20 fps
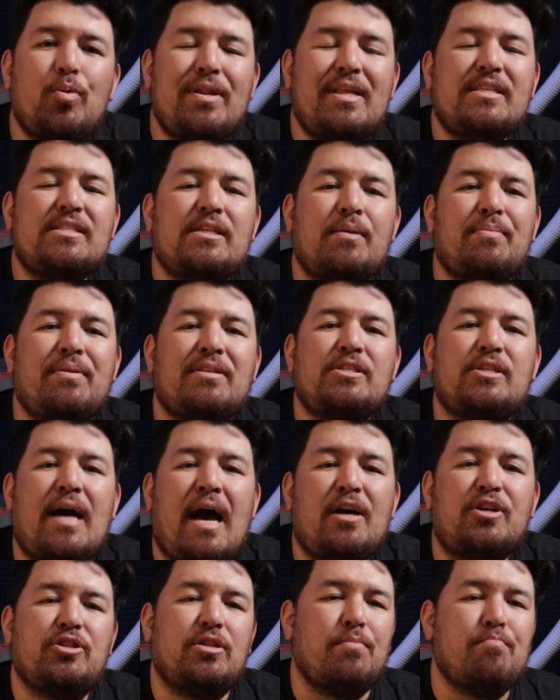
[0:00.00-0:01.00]
we need something to
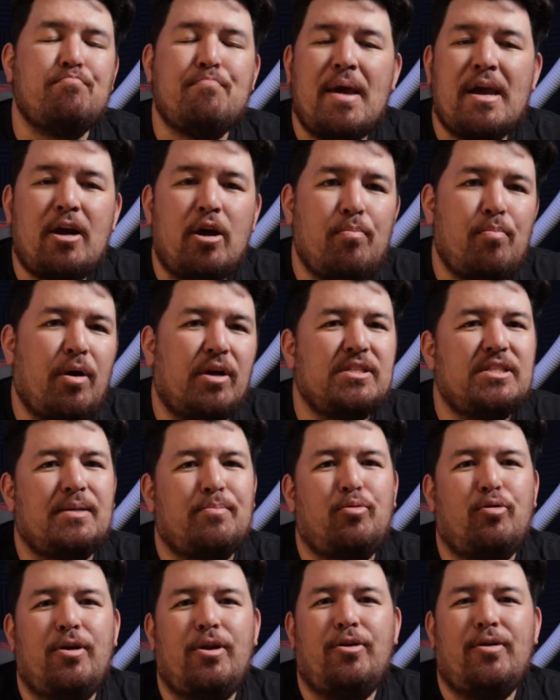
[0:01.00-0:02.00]
actually make our part
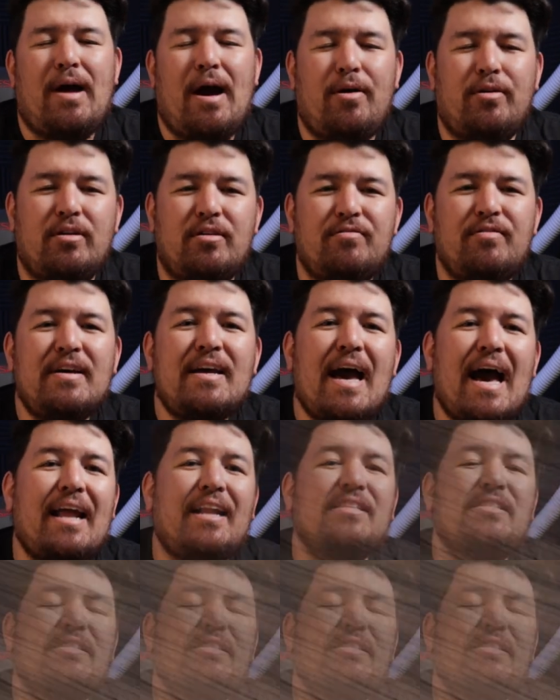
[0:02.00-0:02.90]
separator out of, and in